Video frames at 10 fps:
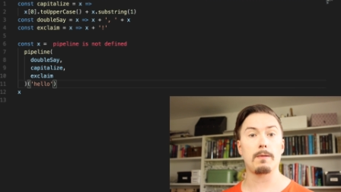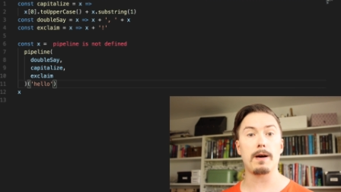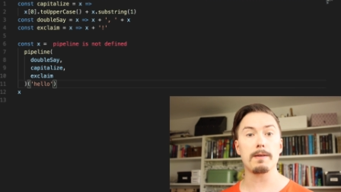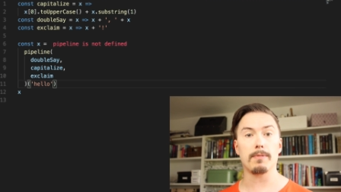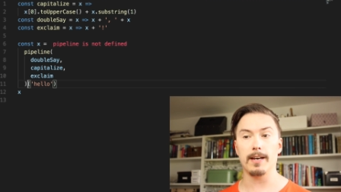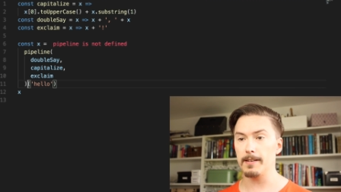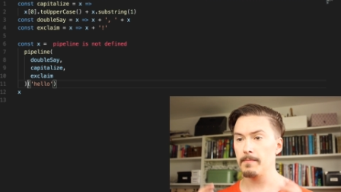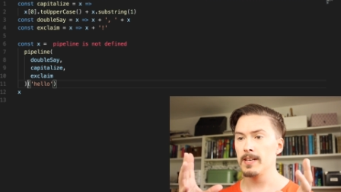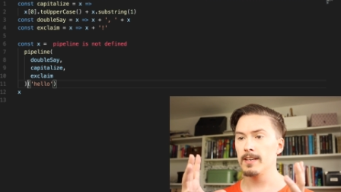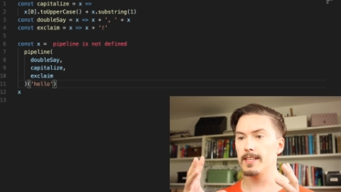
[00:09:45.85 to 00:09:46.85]
a pipeline,
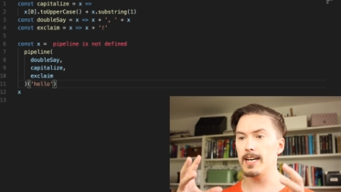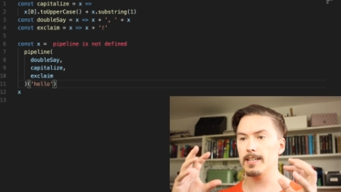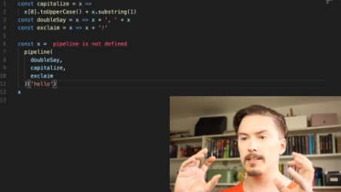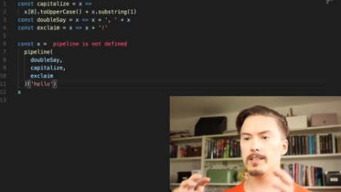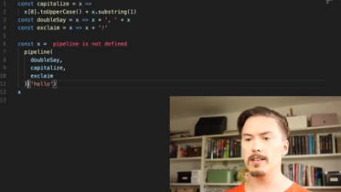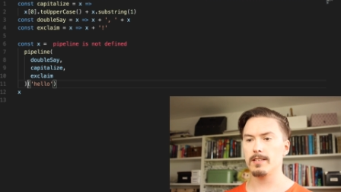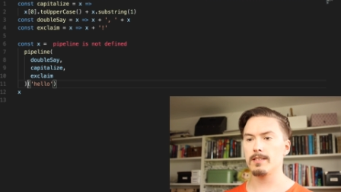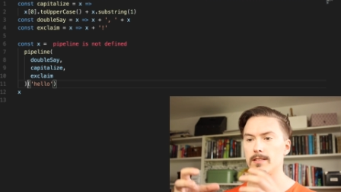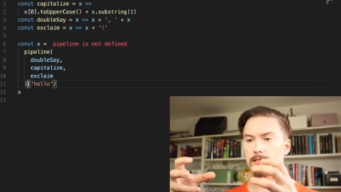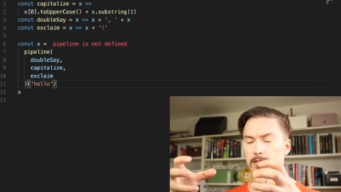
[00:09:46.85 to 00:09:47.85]
that
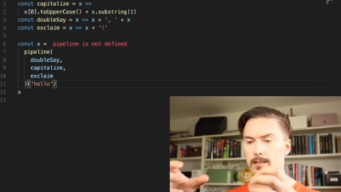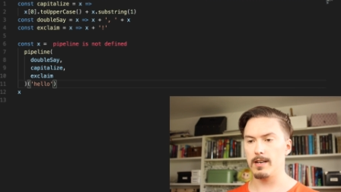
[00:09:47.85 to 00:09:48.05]
just